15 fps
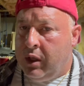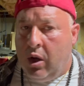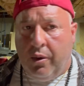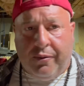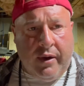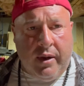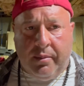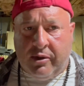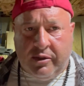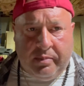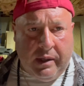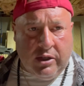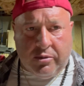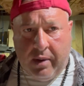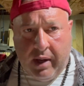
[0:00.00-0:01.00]
Freedom of
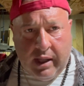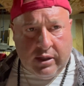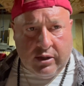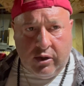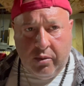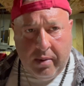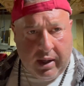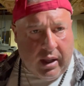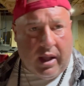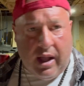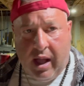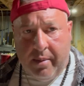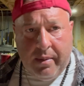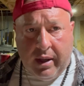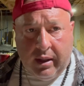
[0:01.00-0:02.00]
speech, man. So you make a
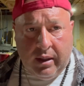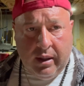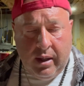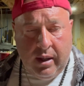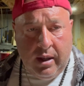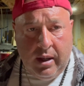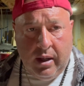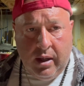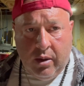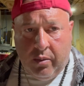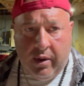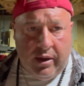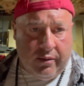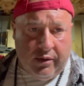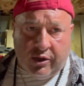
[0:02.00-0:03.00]
comment,
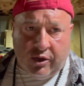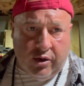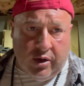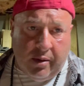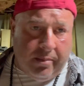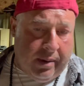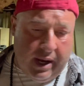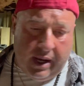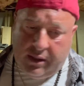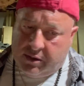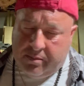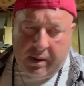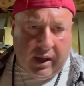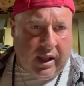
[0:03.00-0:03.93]
whether it's good or bad, just make a